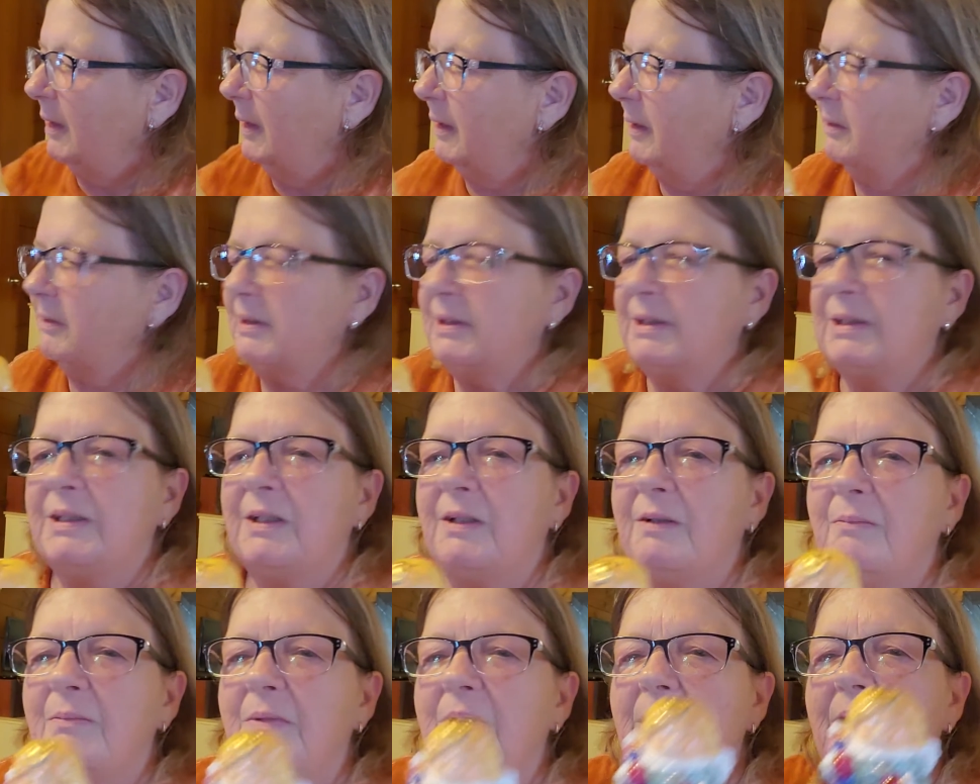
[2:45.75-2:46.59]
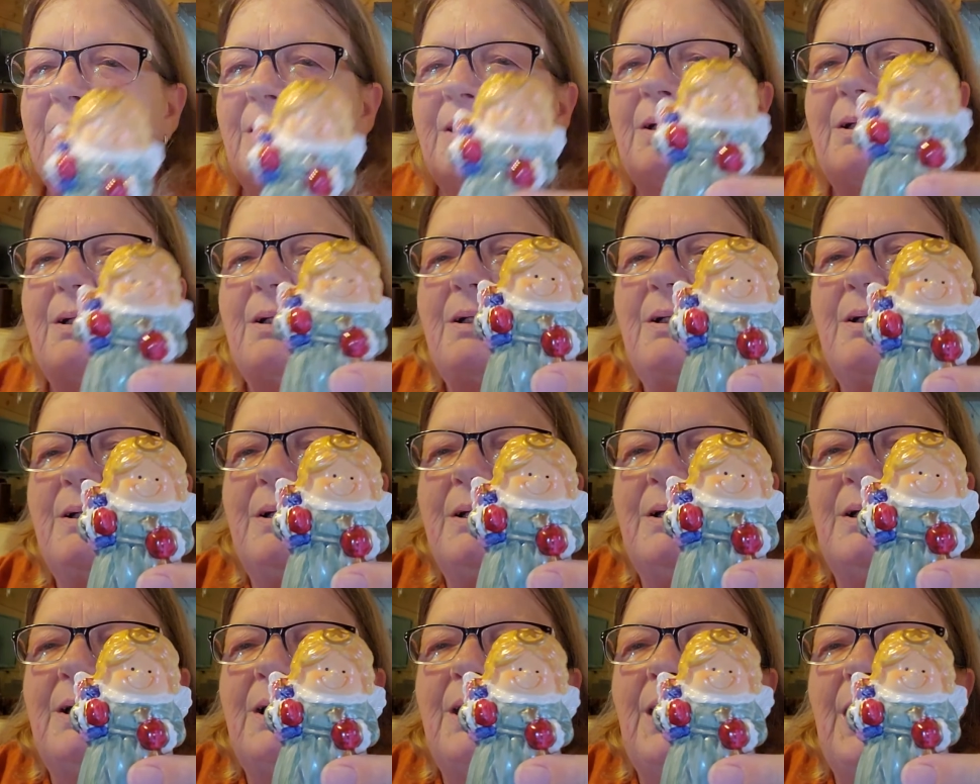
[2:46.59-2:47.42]
Here's some
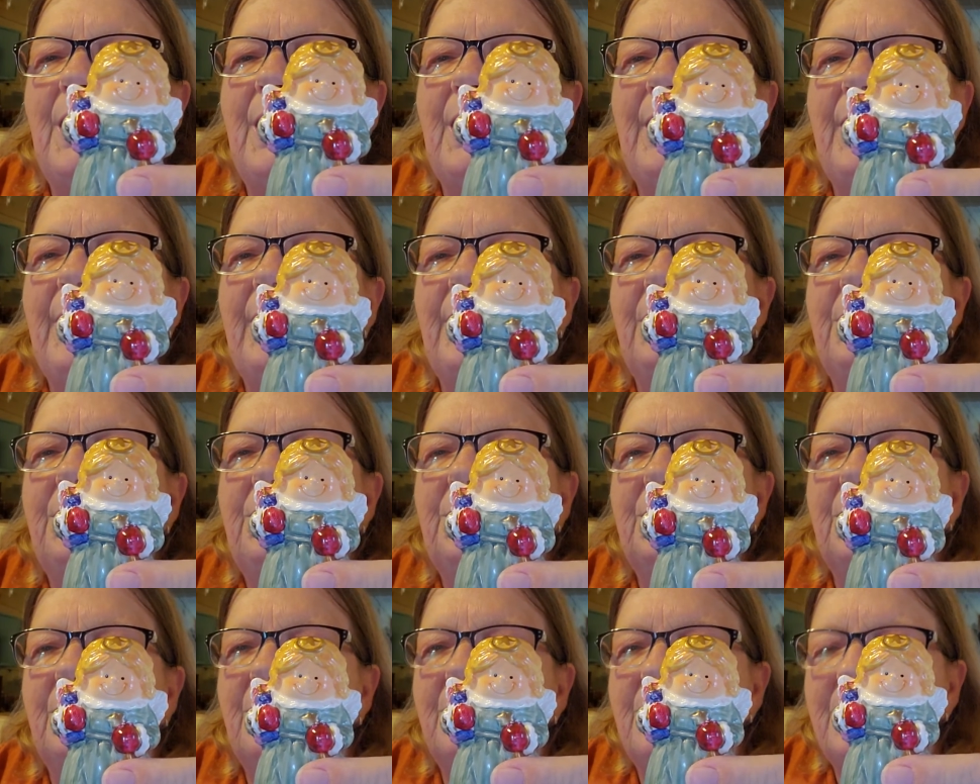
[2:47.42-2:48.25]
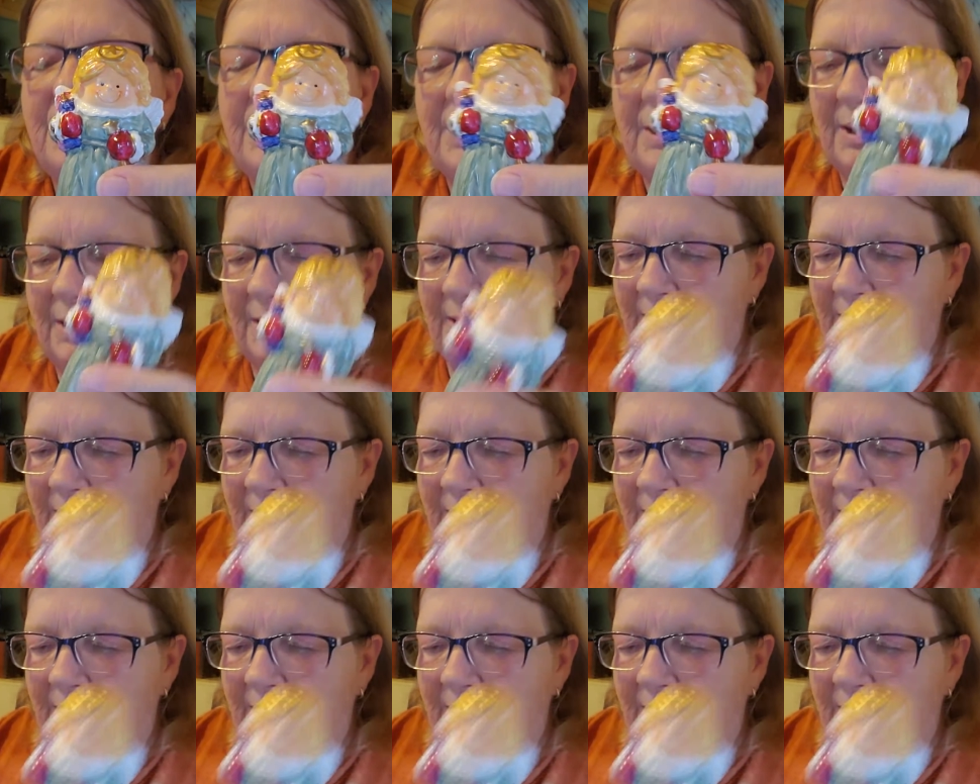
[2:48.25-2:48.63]
angels.